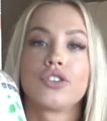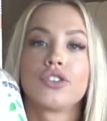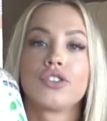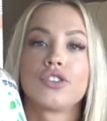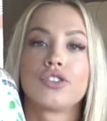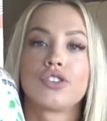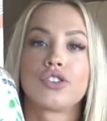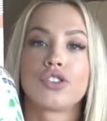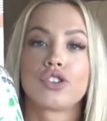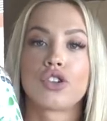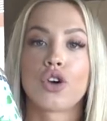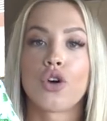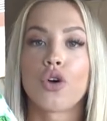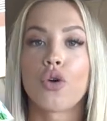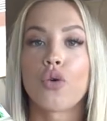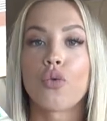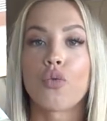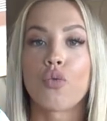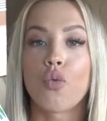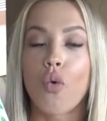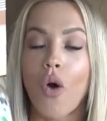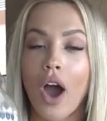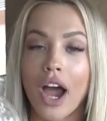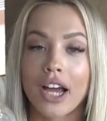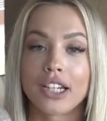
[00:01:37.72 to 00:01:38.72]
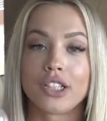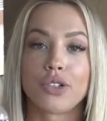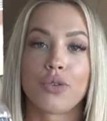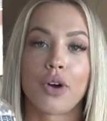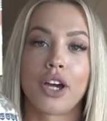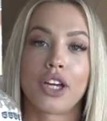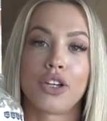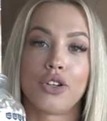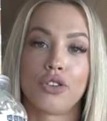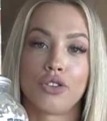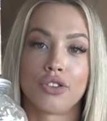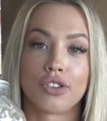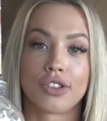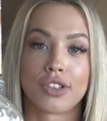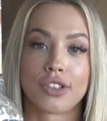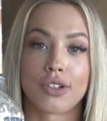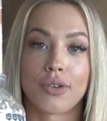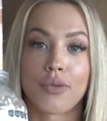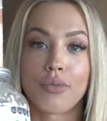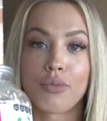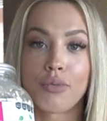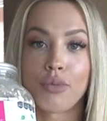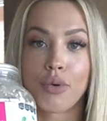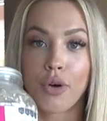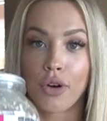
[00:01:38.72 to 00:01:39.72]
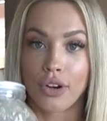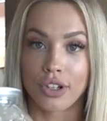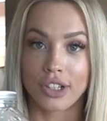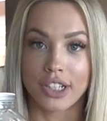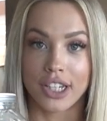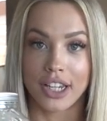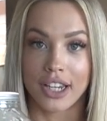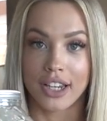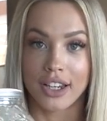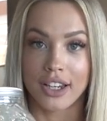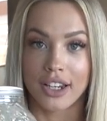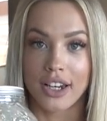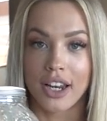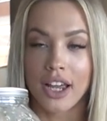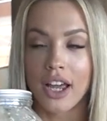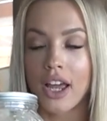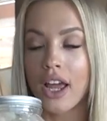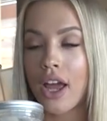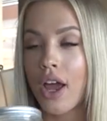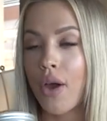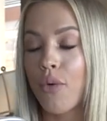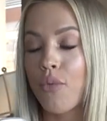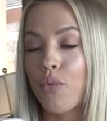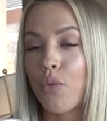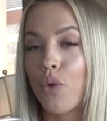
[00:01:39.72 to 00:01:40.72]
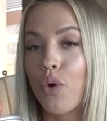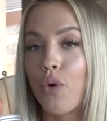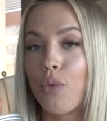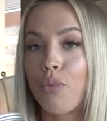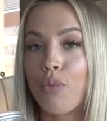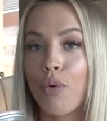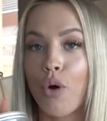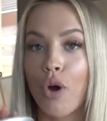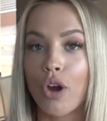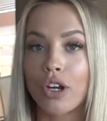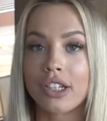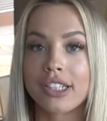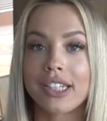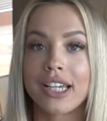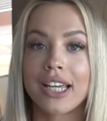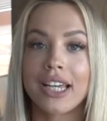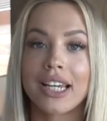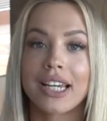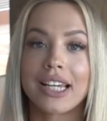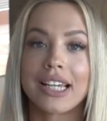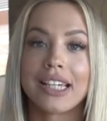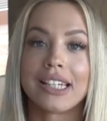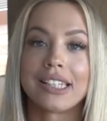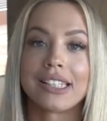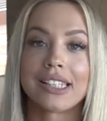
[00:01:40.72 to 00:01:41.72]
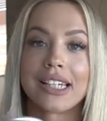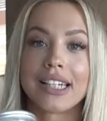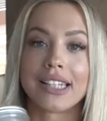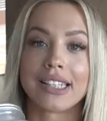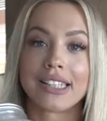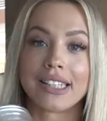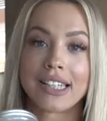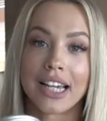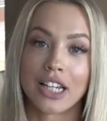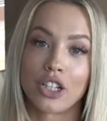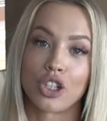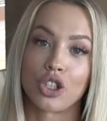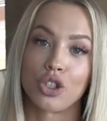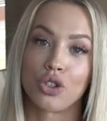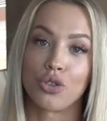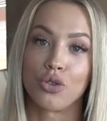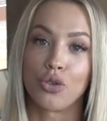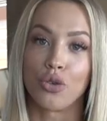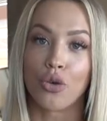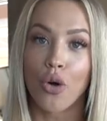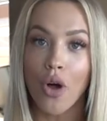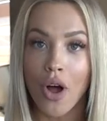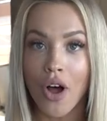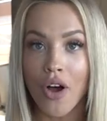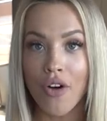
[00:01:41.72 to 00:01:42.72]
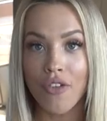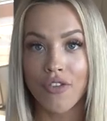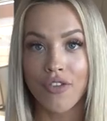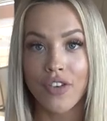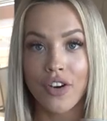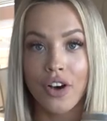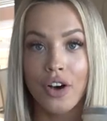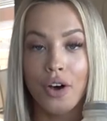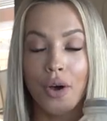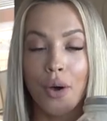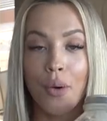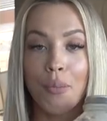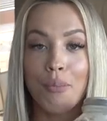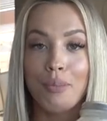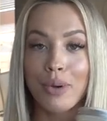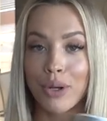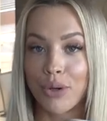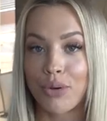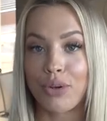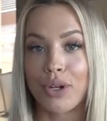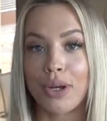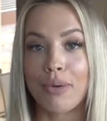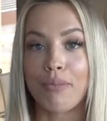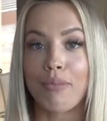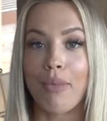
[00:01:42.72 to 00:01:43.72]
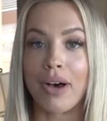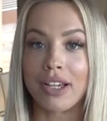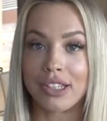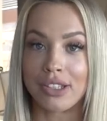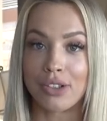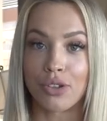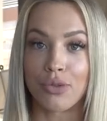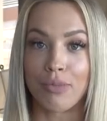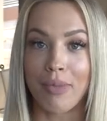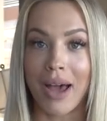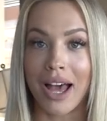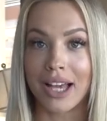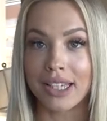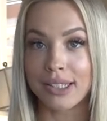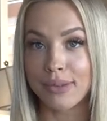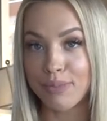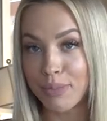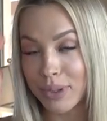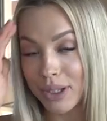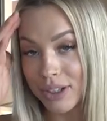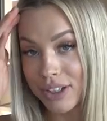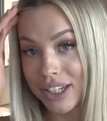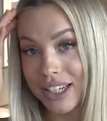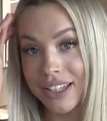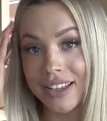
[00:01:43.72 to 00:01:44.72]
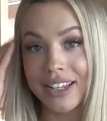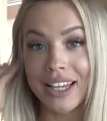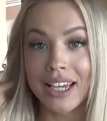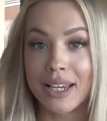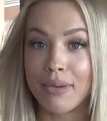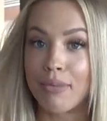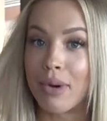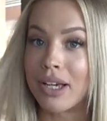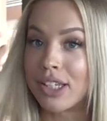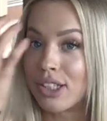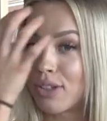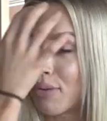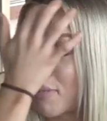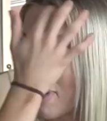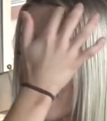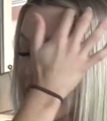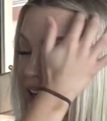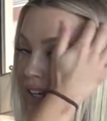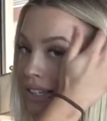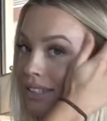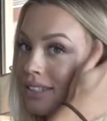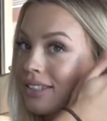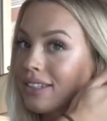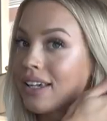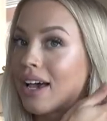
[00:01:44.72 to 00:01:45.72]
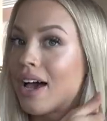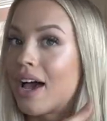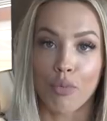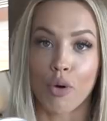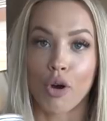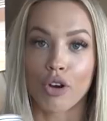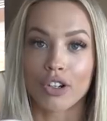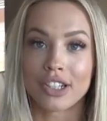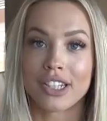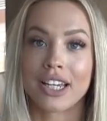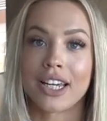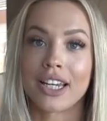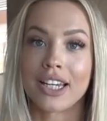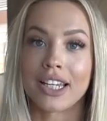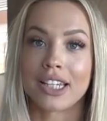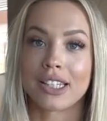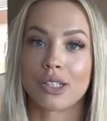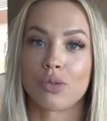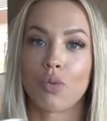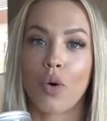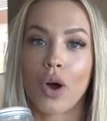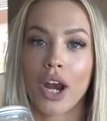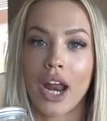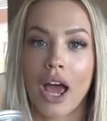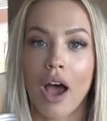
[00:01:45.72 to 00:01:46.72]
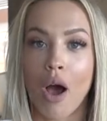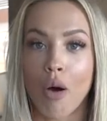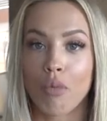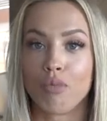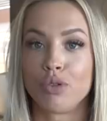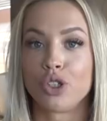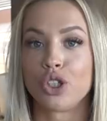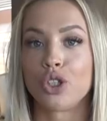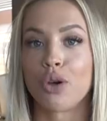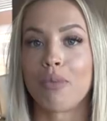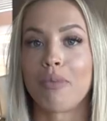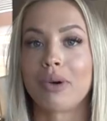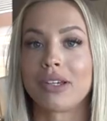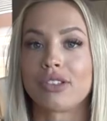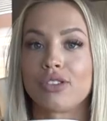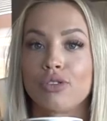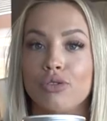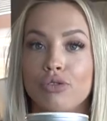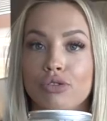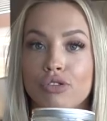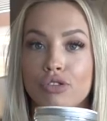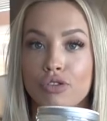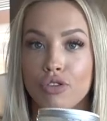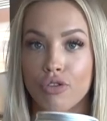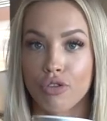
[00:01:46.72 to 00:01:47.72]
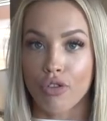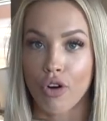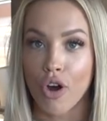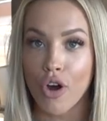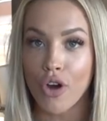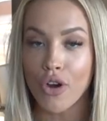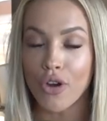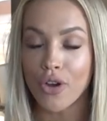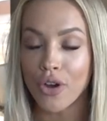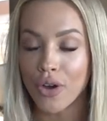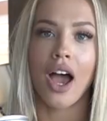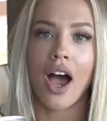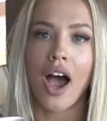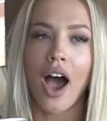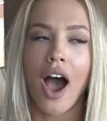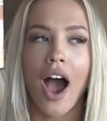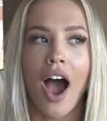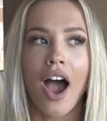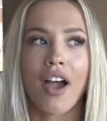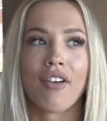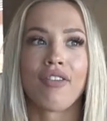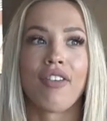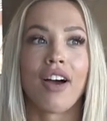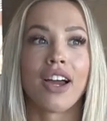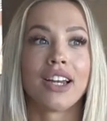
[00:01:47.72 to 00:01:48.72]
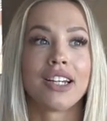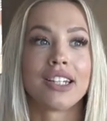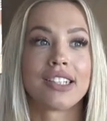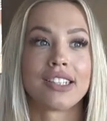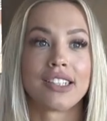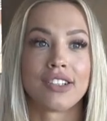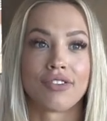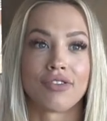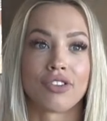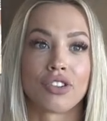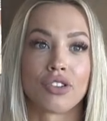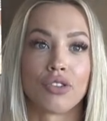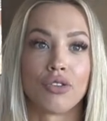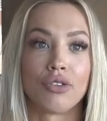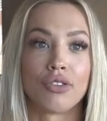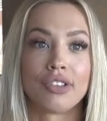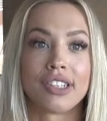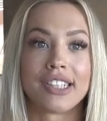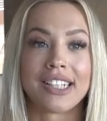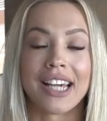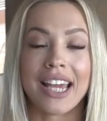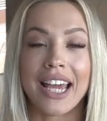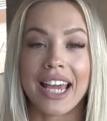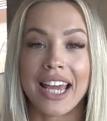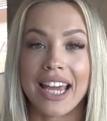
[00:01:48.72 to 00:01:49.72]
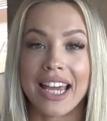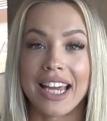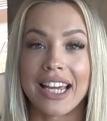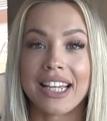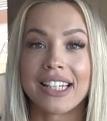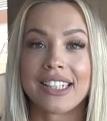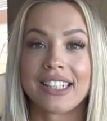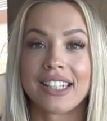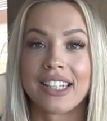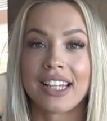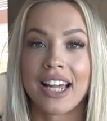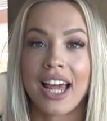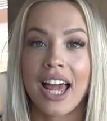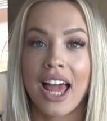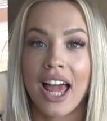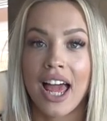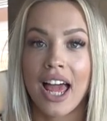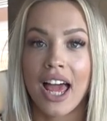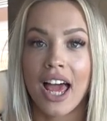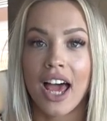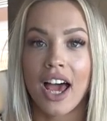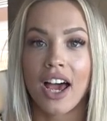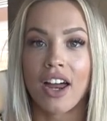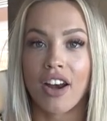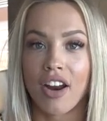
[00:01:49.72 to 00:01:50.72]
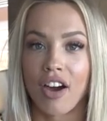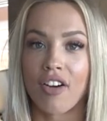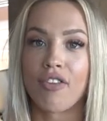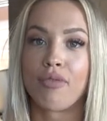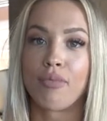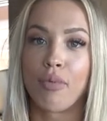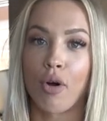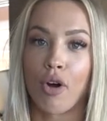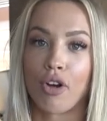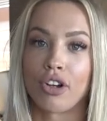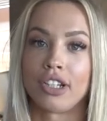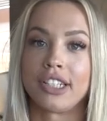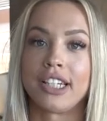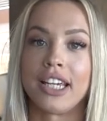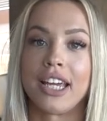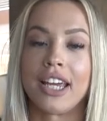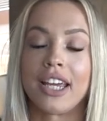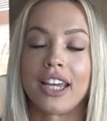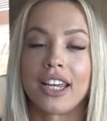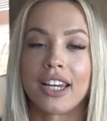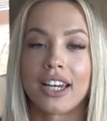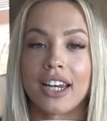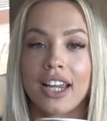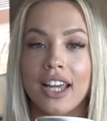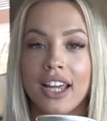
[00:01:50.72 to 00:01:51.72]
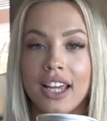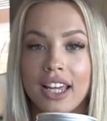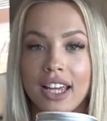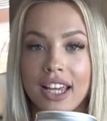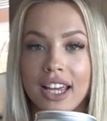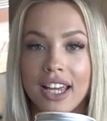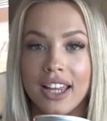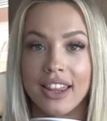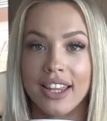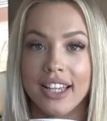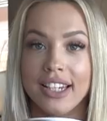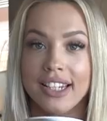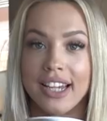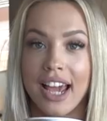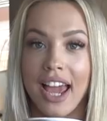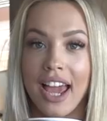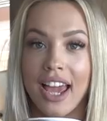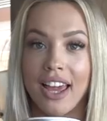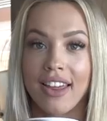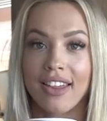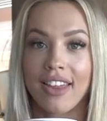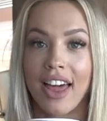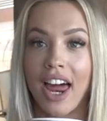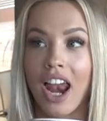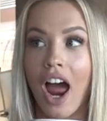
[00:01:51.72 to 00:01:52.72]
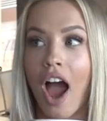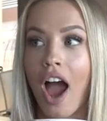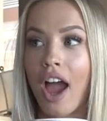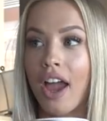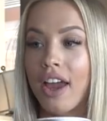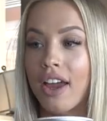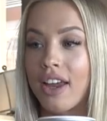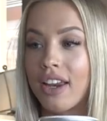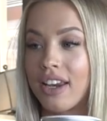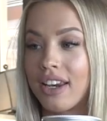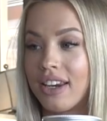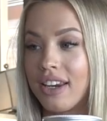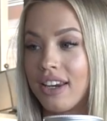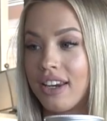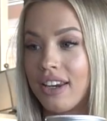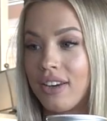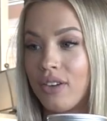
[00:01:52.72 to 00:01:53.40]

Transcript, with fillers: So why do I use protein? Well, protein is essential for building muscle mass, building lean muscle mass. Protein is what helps your muscles grow. I find it difficult to eat enough protein in the day that I